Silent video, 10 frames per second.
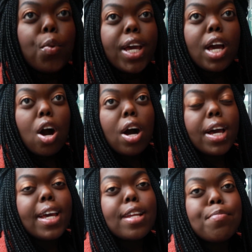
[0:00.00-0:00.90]
we are
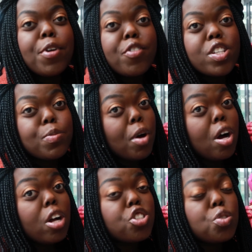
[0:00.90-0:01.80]
in mirrors
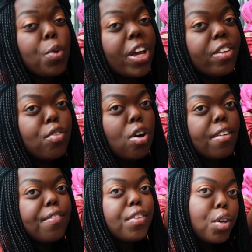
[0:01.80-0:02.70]
bar just waiting for
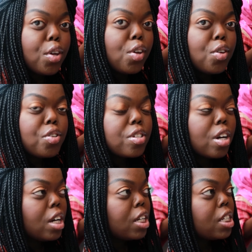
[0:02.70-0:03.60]
our food
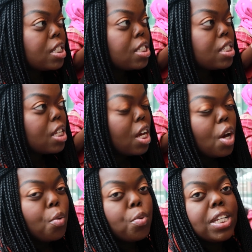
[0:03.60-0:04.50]
because
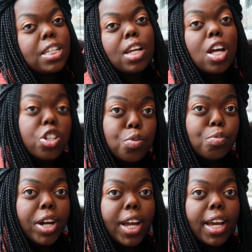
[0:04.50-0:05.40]
we need a lunch
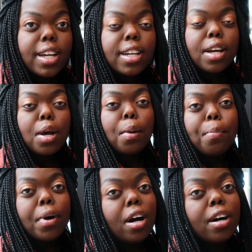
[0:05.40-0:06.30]
break
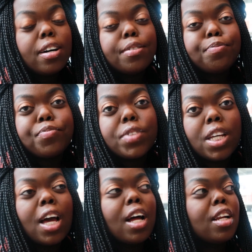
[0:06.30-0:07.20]
but
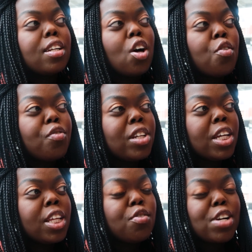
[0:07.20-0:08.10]
yeah
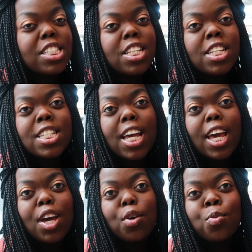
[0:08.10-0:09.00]
hopefully the rest of the
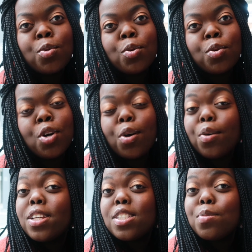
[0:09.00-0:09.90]
day will go
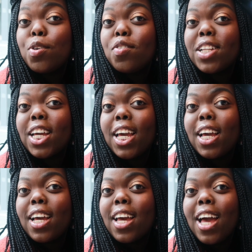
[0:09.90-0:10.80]
as smoothly
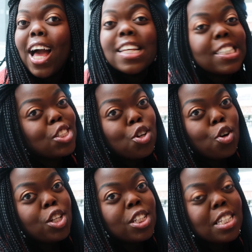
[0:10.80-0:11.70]
as it's
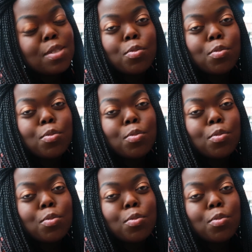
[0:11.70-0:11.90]
gone this